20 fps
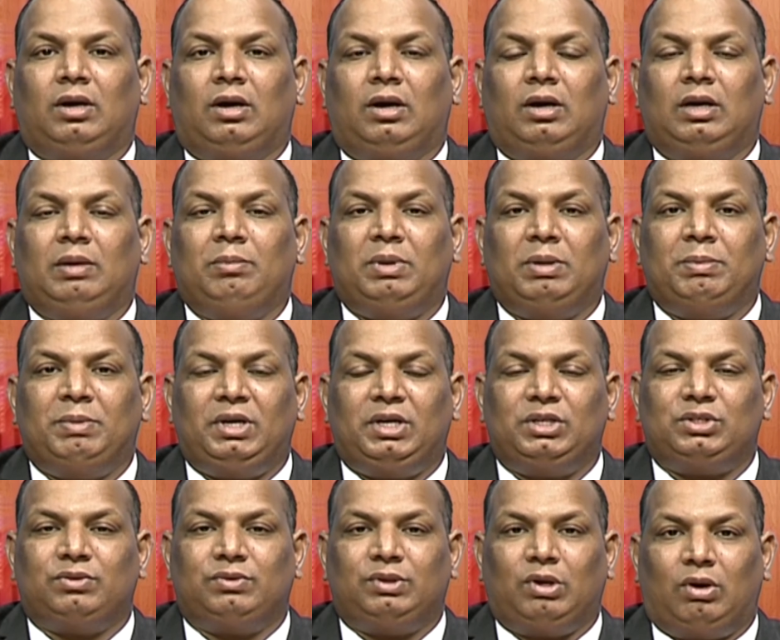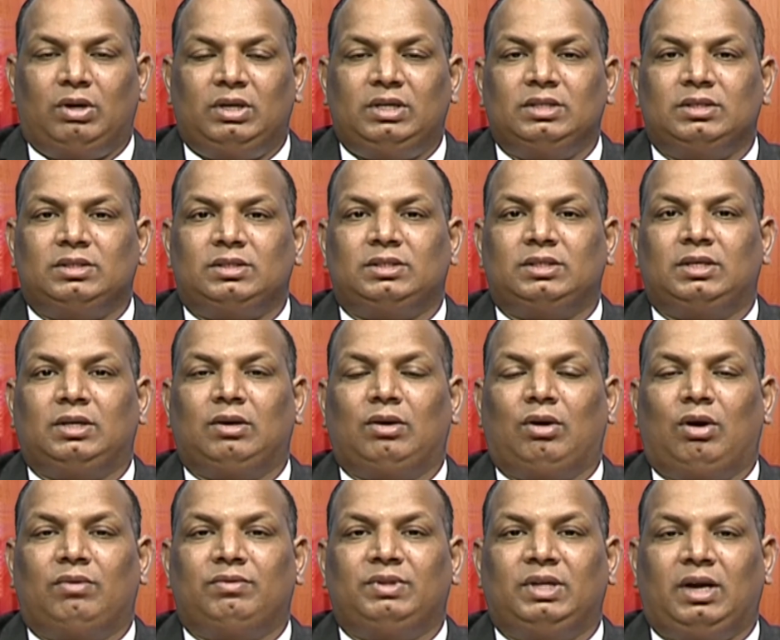implementation of the orders
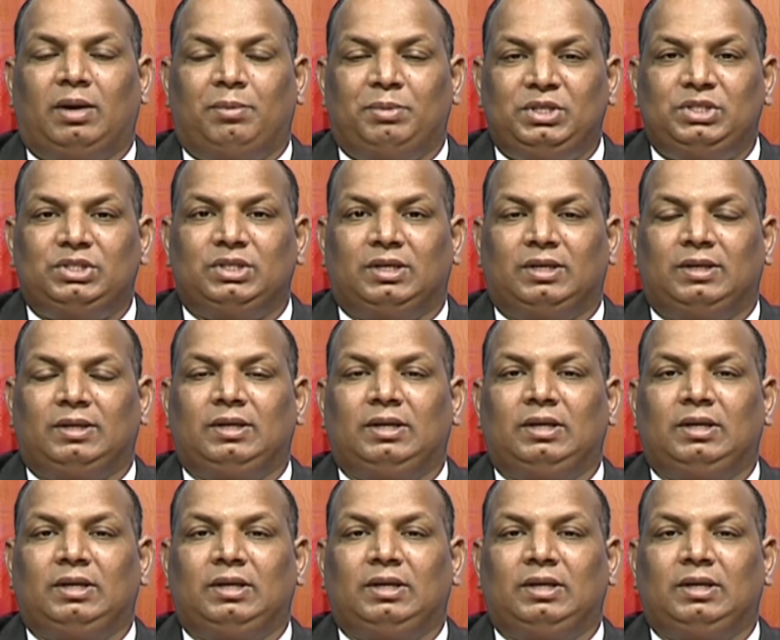of the Commission